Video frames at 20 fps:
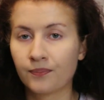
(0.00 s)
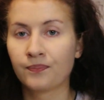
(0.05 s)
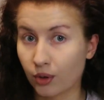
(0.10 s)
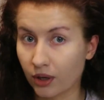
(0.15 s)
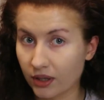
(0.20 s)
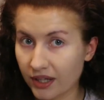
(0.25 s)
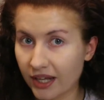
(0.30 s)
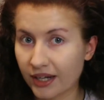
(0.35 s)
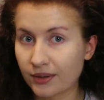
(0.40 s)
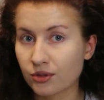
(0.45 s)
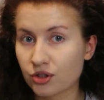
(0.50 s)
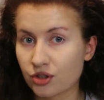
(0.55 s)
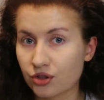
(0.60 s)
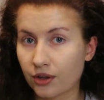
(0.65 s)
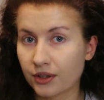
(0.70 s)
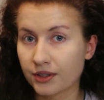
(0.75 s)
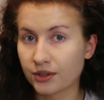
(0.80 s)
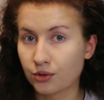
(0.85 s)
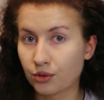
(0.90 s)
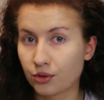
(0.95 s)
One language
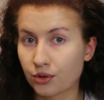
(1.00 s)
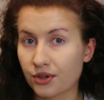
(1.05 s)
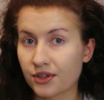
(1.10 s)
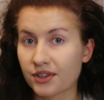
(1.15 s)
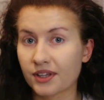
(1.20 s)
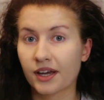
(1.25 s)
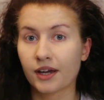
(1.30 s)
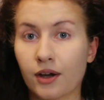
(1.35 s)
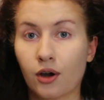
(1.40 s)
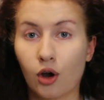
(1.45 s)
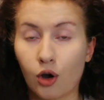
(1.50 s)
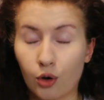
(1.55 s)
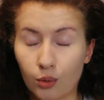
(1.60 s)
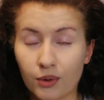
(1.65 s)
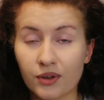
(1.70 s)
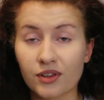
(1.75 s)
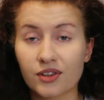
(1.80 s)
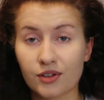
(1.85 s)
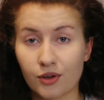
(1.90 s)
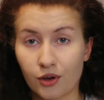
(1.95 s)
learning course I
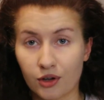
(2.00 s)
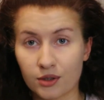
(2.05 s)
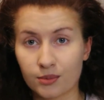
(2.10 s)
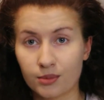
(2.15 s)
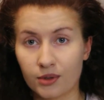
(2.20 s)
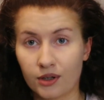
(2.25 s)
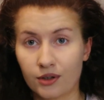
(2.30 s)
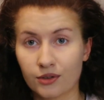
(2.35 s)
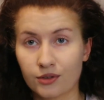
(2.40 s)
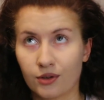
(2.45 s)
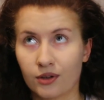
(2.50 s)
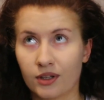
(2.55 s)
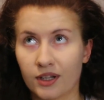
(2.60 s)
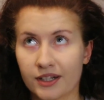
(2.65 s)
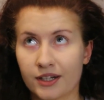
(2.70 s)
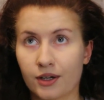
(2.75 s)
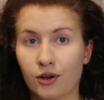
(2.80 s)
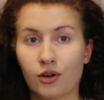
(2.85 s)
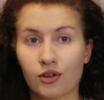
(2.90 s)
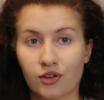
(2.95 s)
always talk about, or
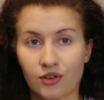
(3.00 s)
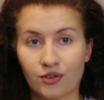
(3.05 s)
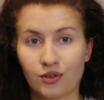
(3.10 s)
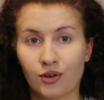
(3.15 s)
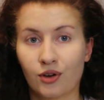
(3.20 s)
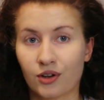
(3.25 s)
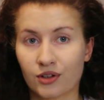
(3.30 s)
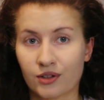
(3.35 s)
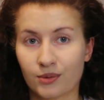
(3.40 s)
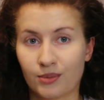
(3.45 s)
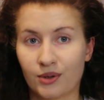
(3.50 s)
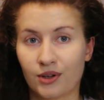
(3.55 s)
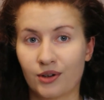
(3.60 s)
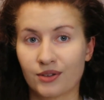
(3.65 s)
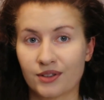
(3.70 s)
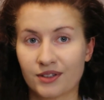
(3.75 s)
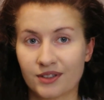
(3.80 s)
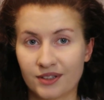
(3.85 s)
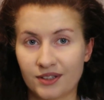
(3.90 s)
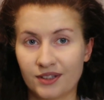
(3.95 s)
like I also talked
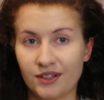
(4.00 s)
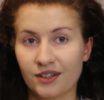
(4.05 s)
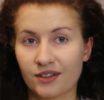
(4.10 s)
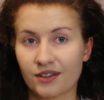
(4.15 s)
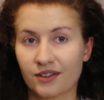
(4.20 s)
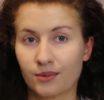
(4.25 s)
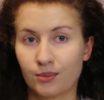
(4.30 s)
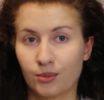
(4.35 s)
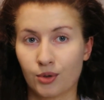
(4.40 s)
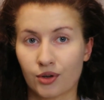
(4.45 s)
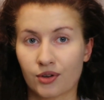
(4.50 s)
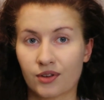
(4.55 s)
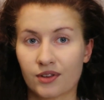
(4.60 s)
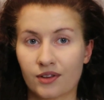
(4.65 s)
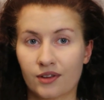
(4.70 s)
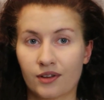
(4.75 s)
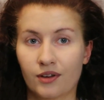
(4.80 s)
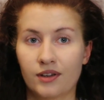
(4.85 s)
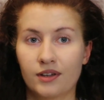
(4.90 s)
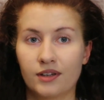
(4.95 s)
about these
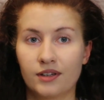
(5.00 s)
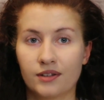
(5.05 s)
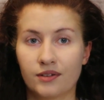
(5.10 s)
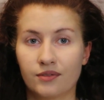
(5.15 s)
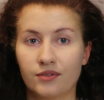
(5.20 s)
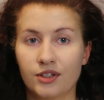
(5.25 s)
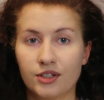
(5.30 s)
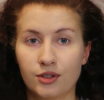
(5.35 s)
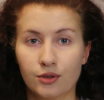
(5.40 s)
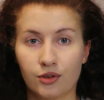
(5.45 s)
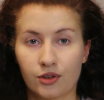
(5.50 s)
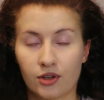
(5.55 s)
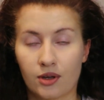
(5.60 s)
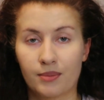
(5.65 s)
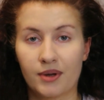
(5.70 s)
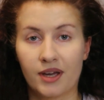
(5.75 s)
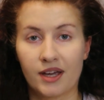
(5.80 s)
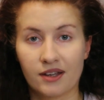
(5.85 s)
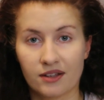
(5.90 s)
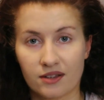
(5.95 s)
books in videos
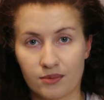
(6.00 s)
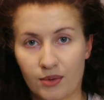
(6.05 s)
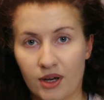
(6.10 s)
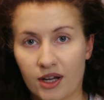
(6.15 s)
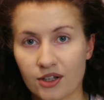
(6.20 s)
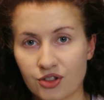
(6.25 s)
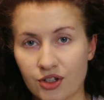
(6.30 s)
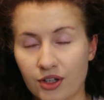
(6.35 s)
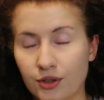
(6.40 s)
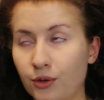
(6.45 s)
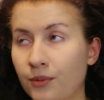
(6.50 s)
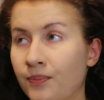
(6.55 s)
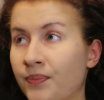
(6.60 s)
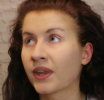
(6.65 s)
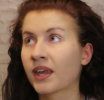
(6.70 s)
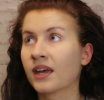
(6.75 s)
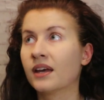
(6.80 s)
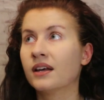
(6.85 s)
on my ASMR channel,